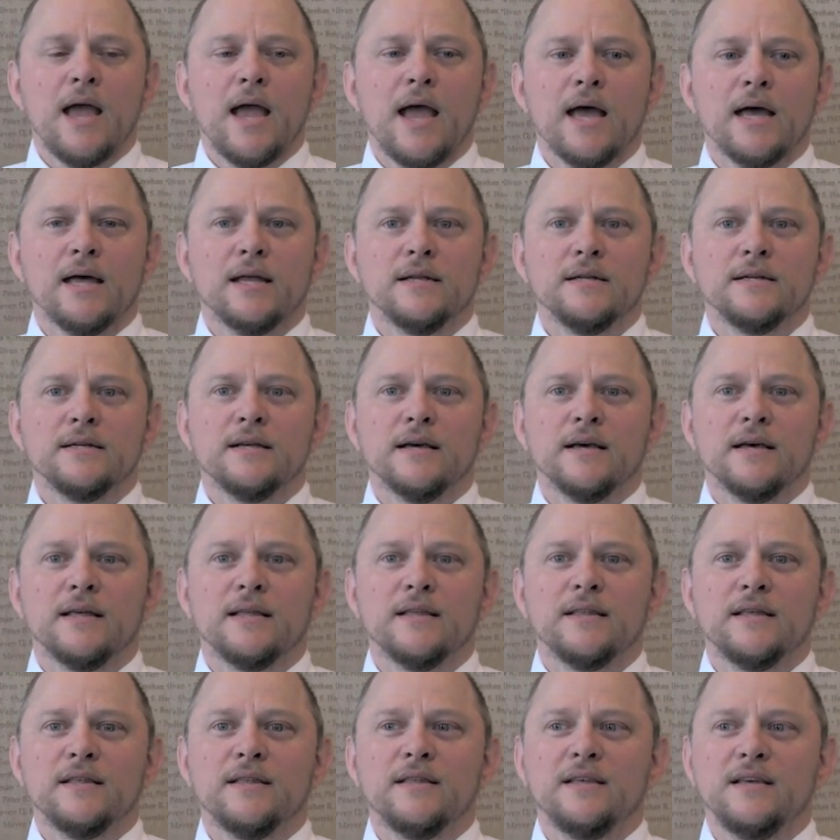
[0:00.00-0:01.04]
And
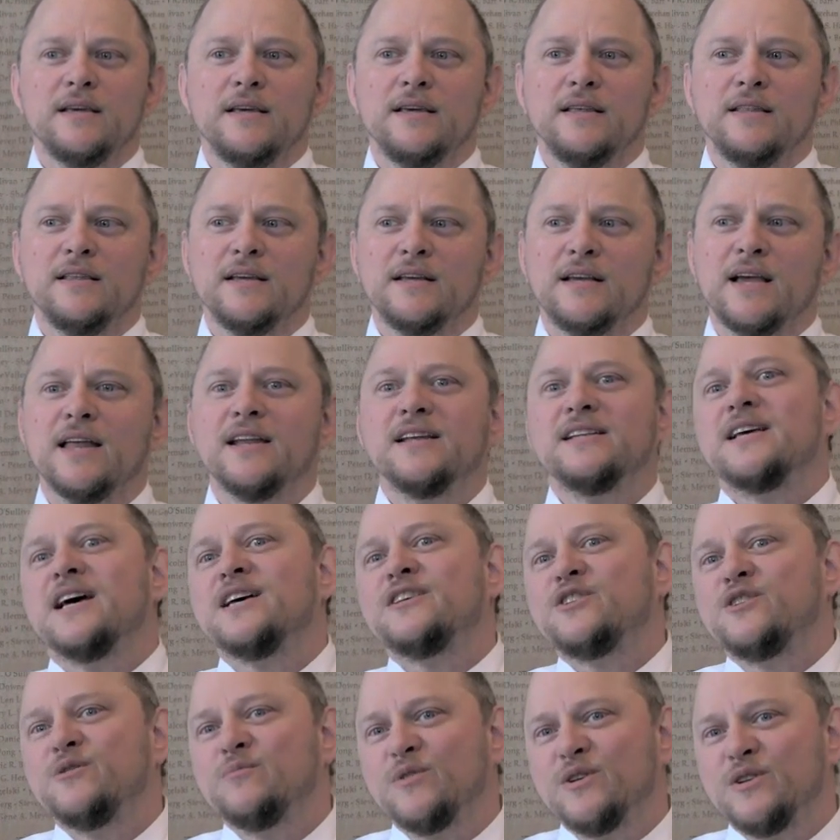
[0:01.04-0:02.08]
the kind of
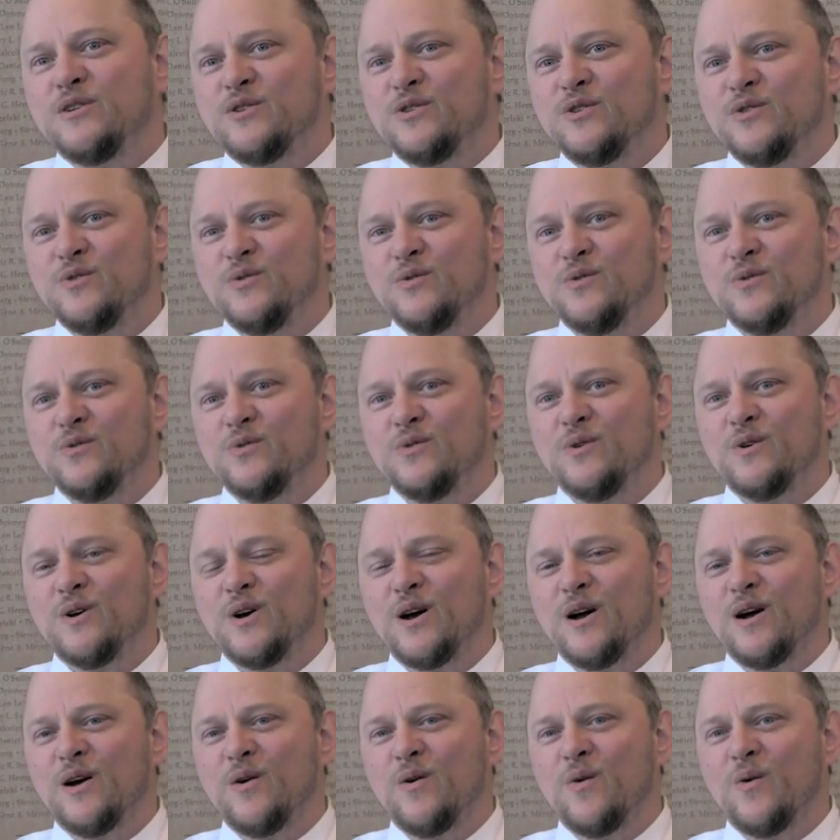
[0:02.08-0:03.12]
testament to
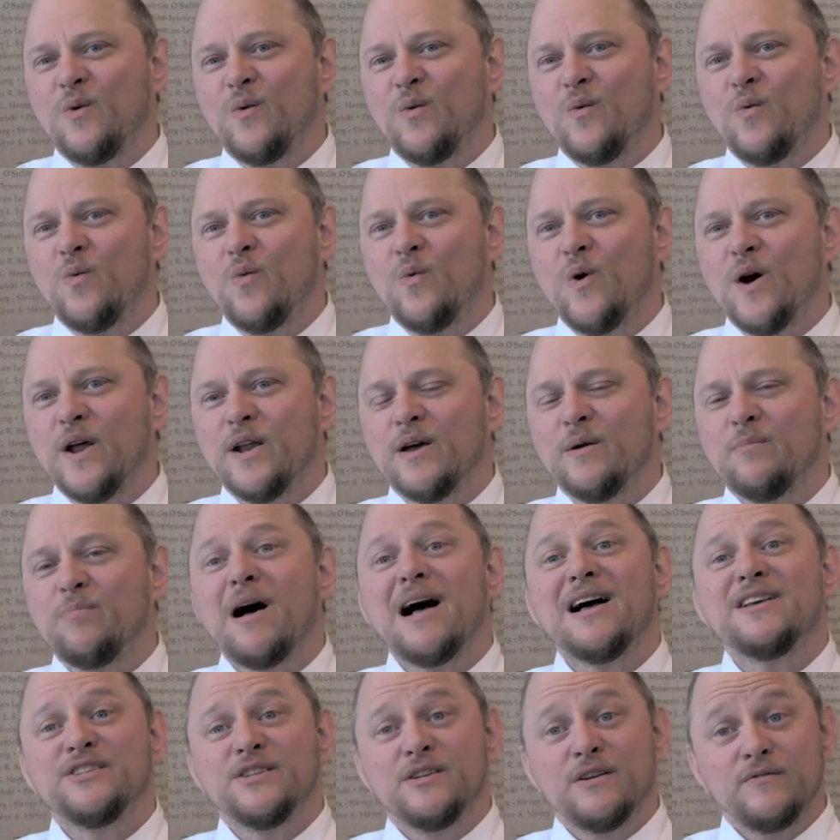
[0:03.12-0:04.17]
what a
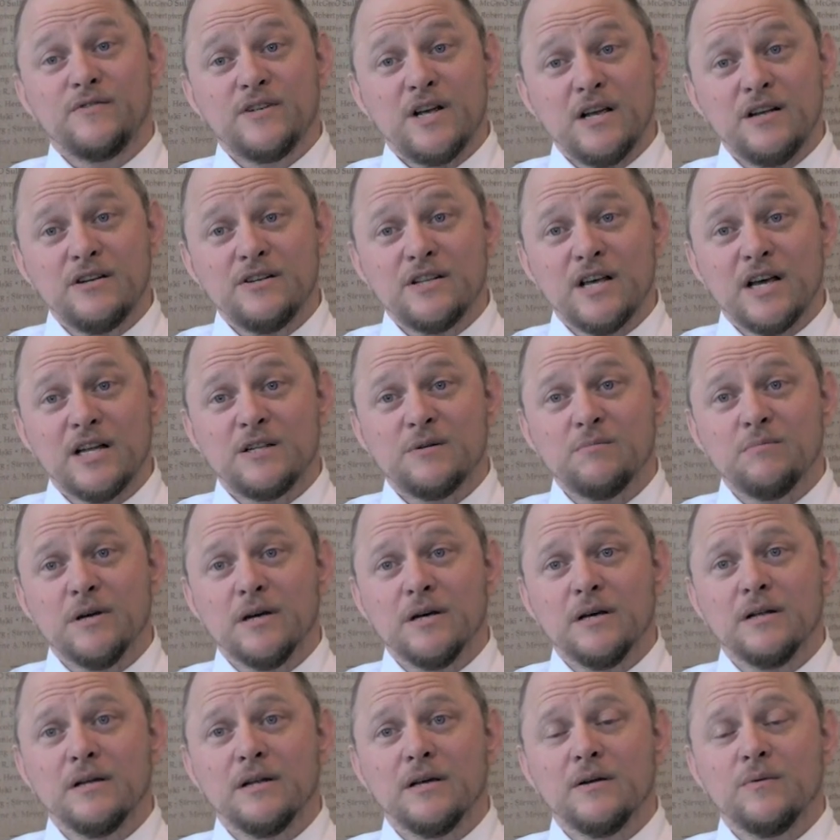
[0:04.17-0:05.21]
positive change that's
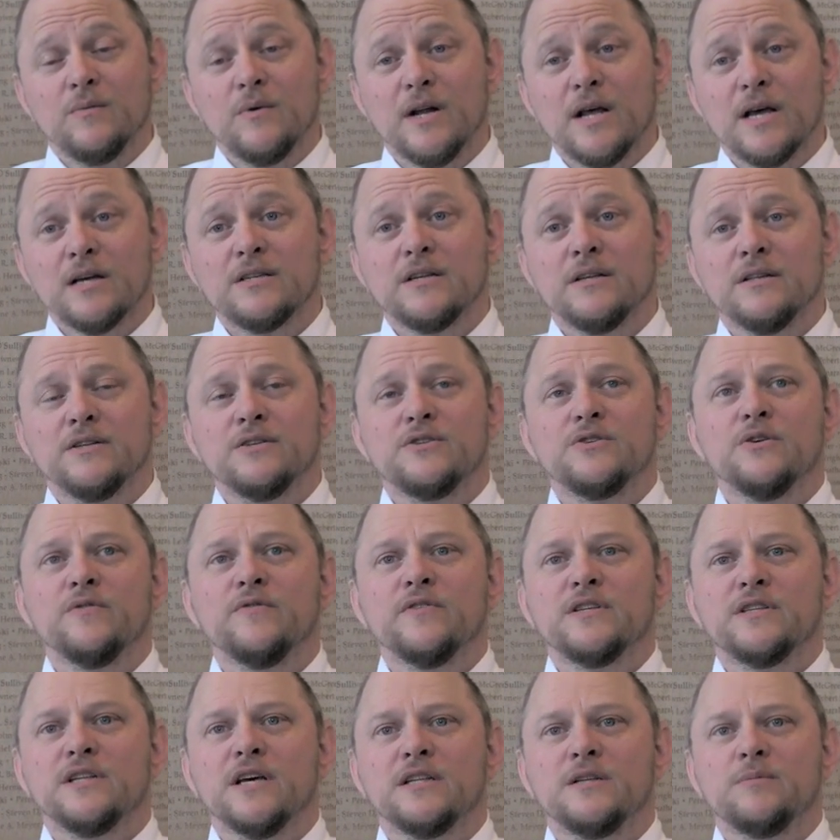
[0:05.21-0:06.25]
been and what excellent
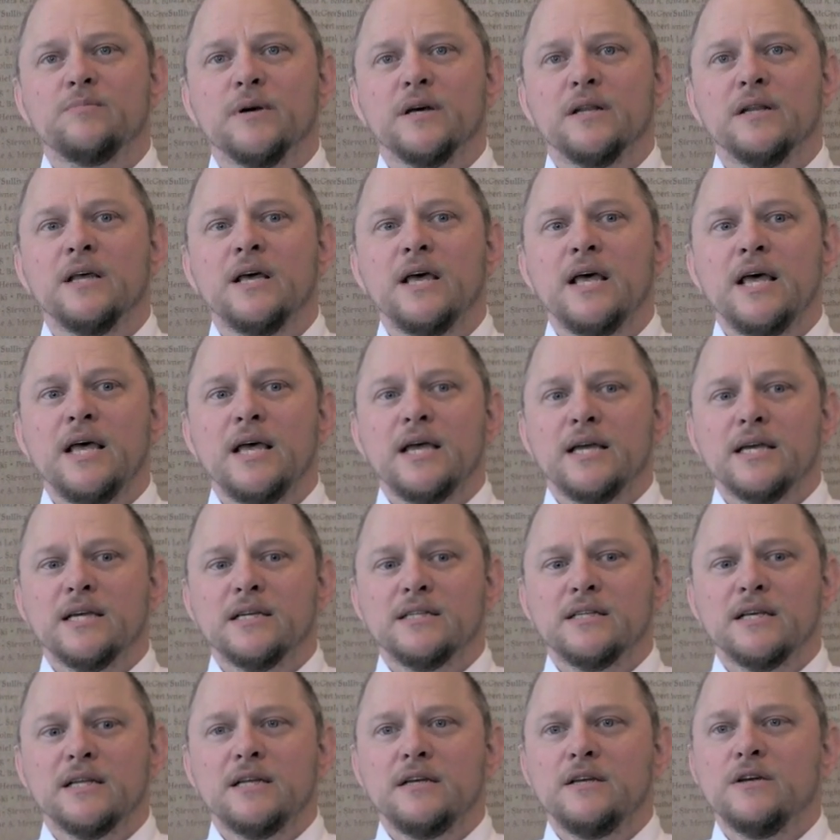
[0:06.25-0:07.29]
service that's been
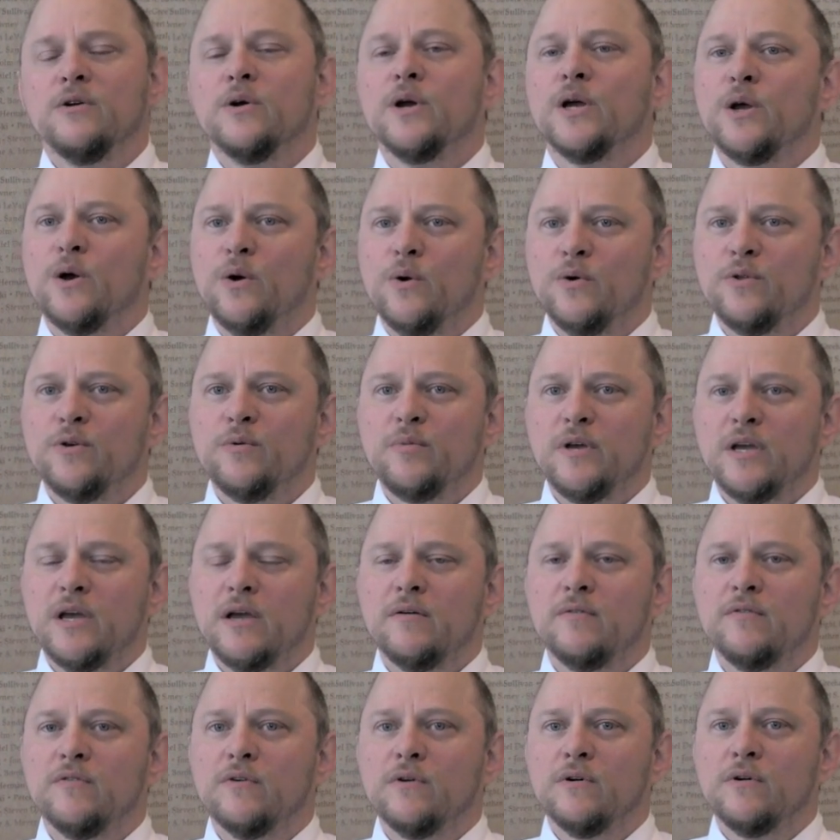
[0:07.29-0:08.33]
is that a year ago the
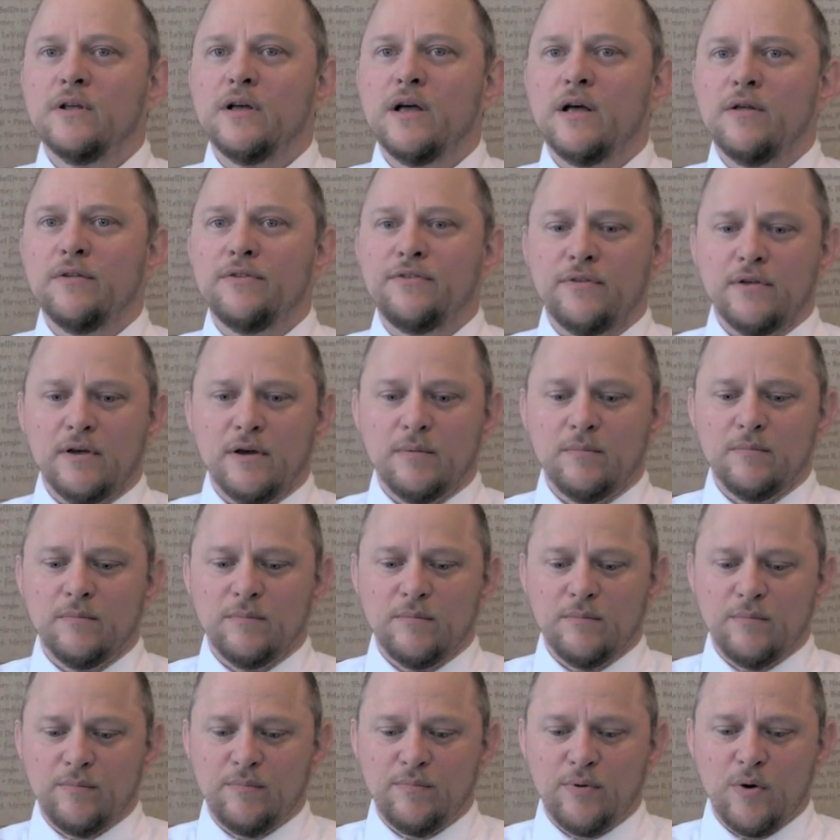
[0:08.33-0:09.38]
behavioral health
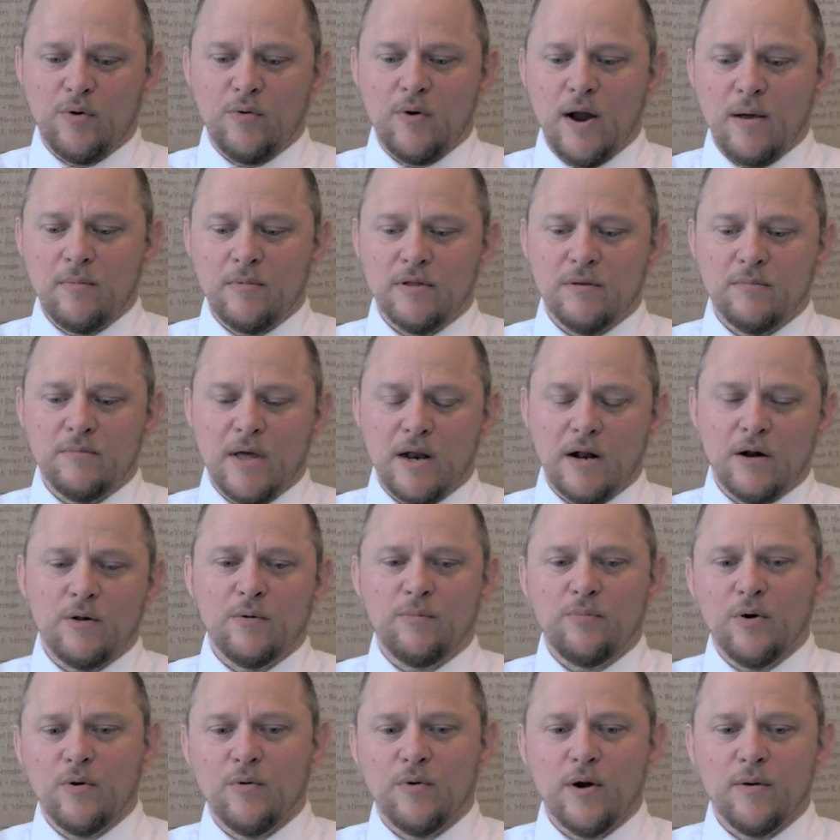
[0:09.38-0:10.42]
program and the medical
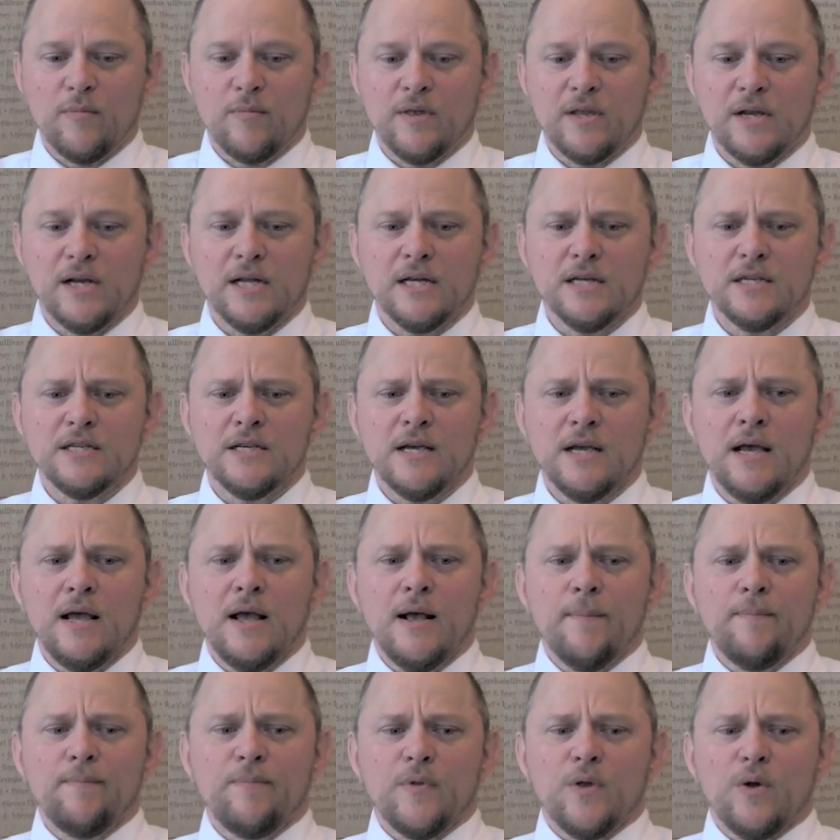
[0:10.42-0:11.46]
program that it is
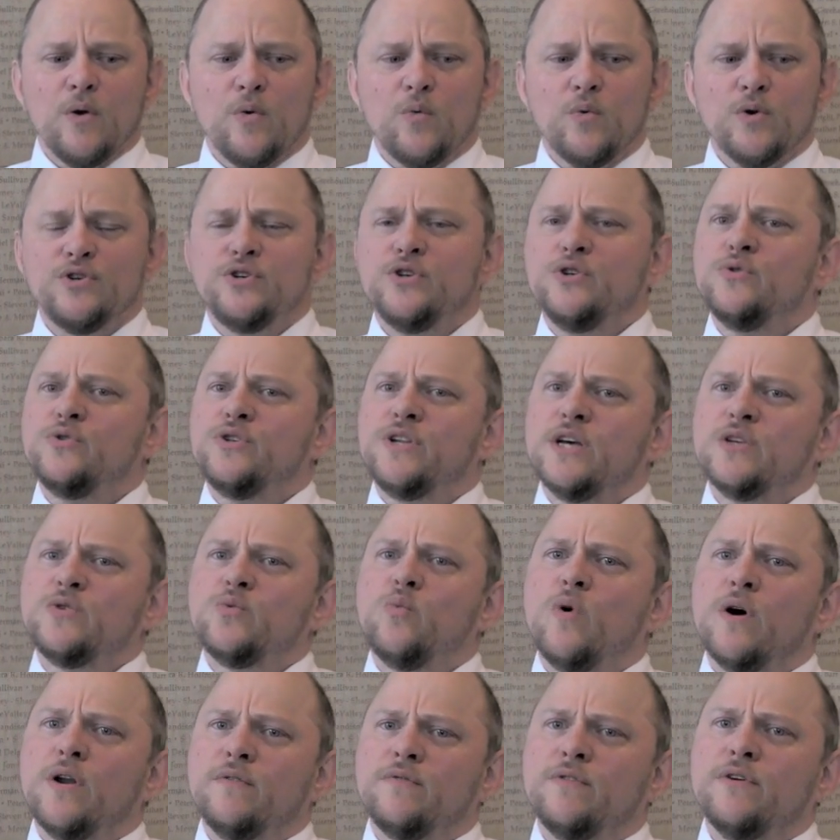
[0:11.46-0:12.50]
was used as
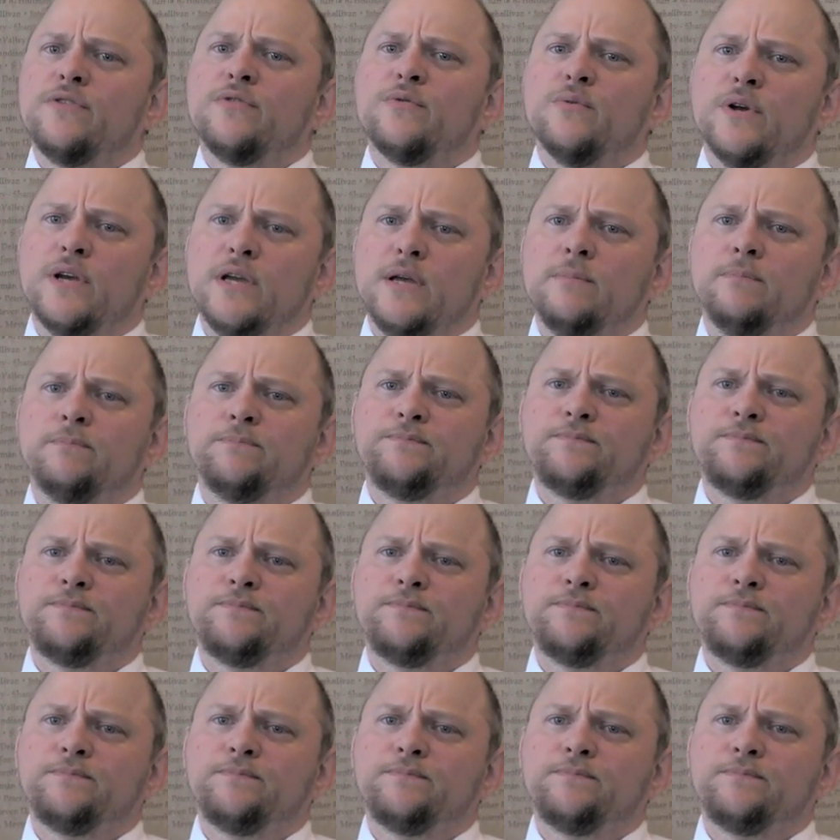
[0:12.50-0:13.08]
one of the three